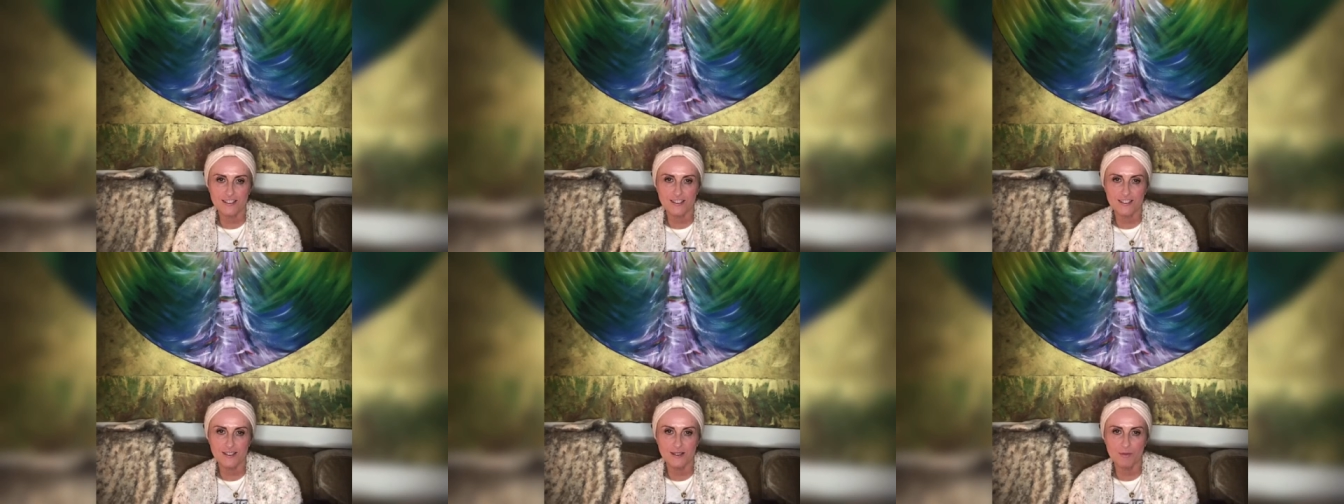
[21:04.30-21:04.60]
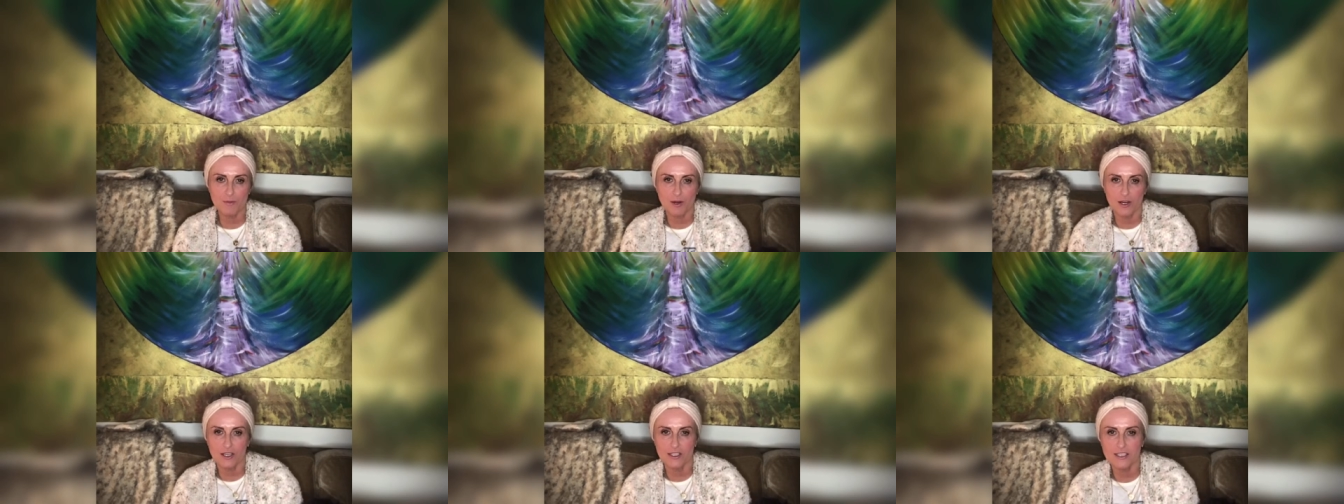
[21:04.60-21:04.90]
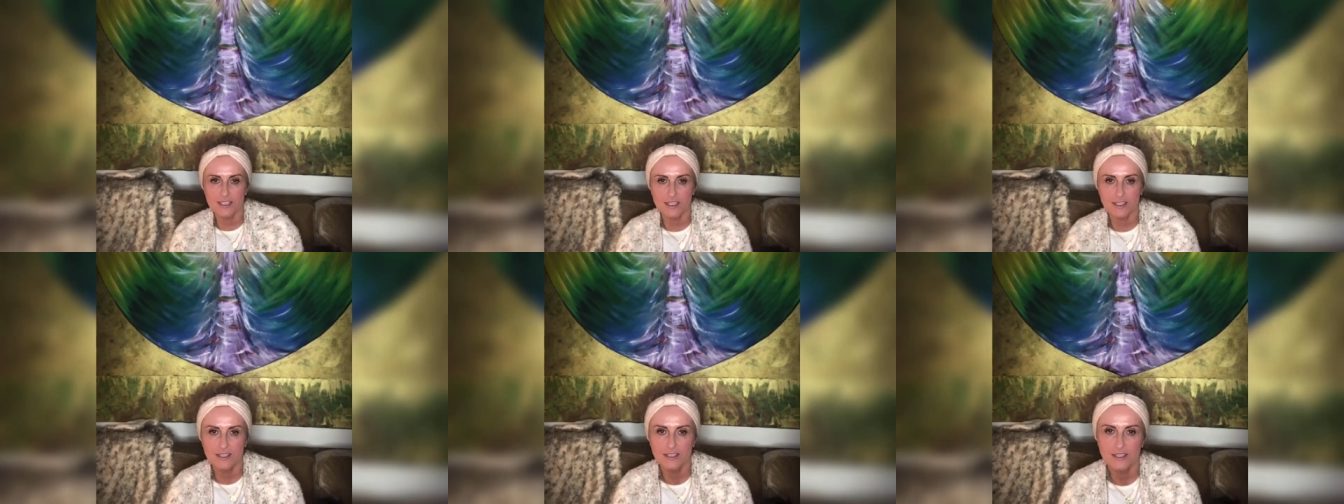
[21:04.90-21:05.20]
of the
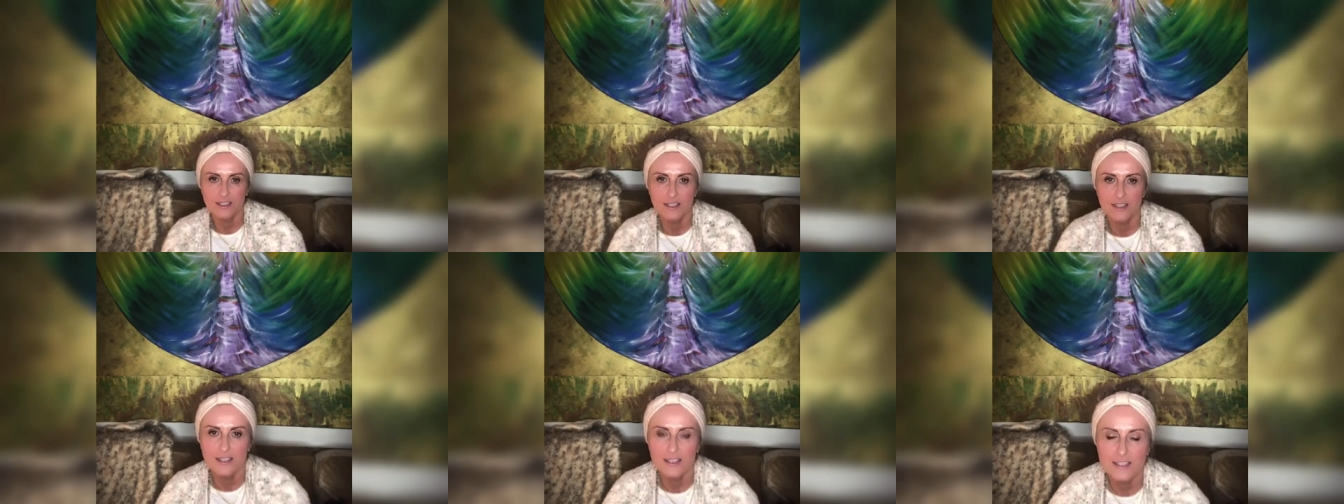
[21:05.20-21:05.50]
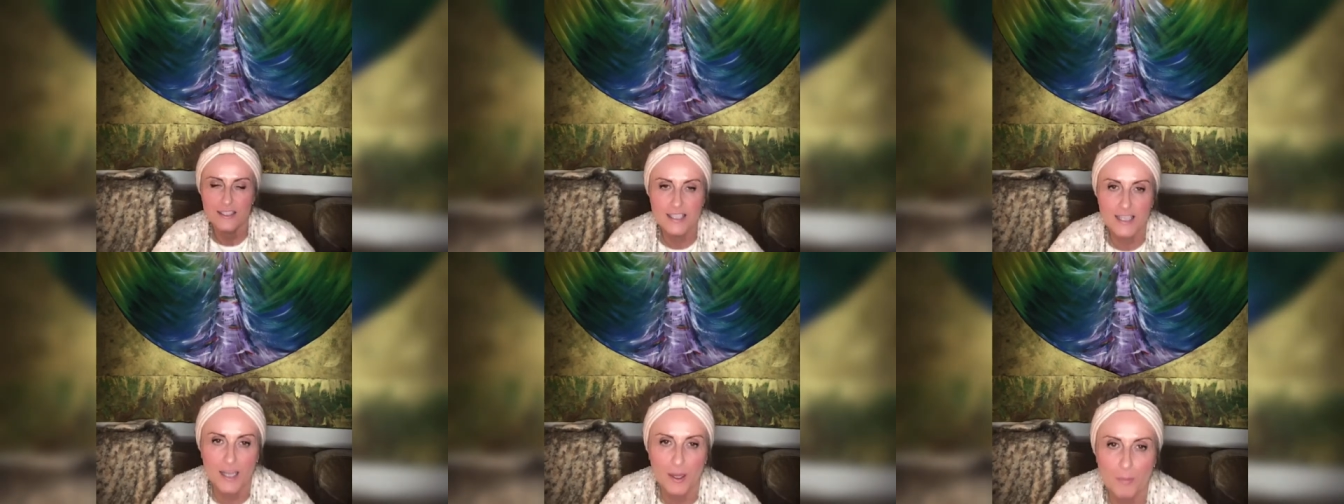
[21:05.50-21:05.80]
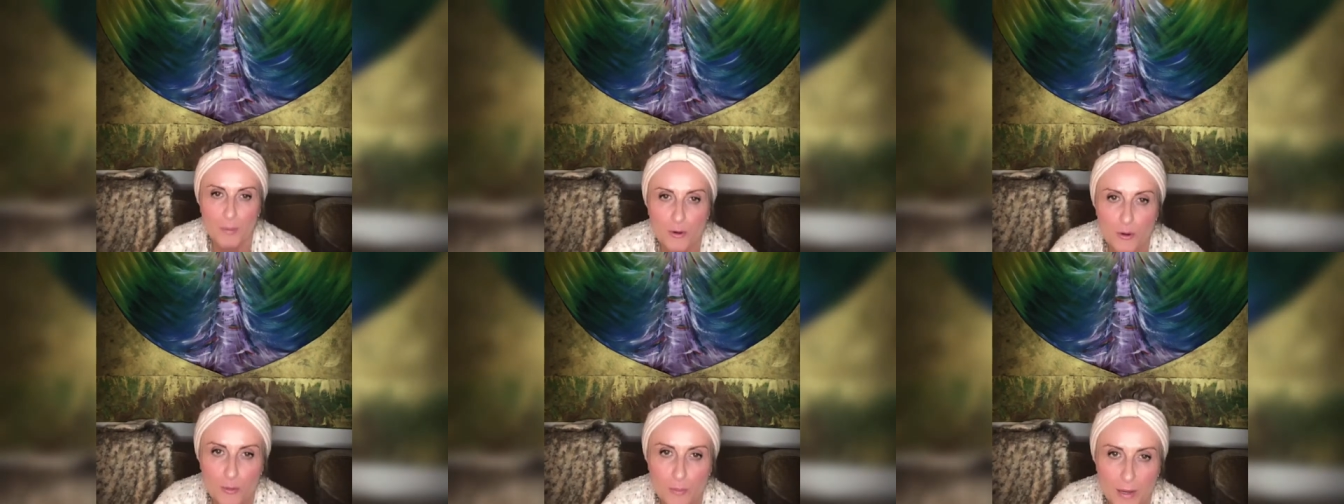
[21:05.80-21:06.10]
body. Take a
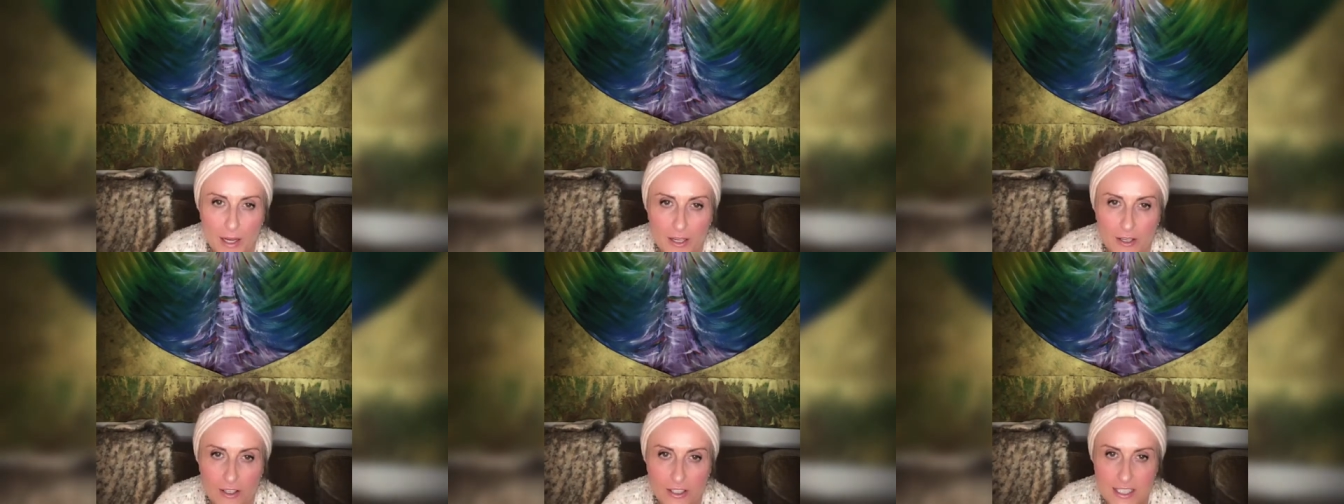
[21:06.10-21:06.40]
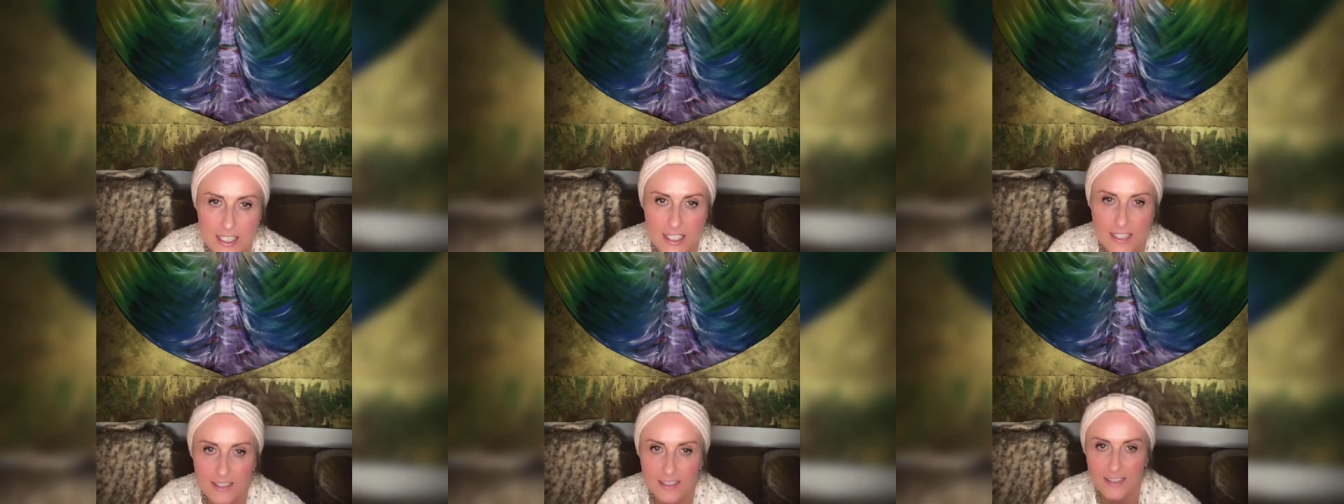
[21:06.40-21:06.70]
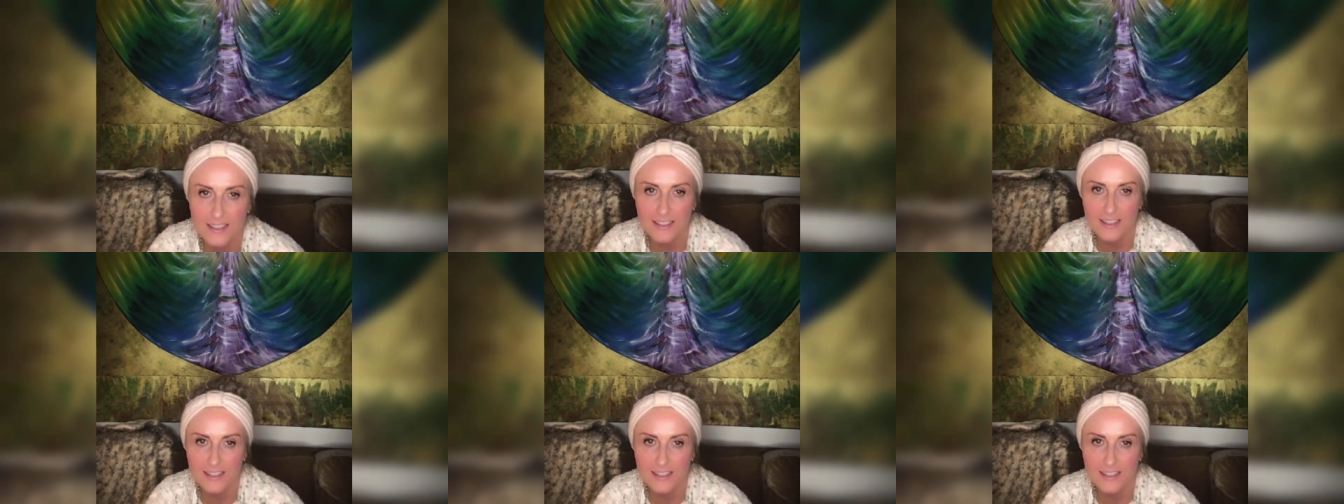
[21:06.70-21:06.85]
probiotic.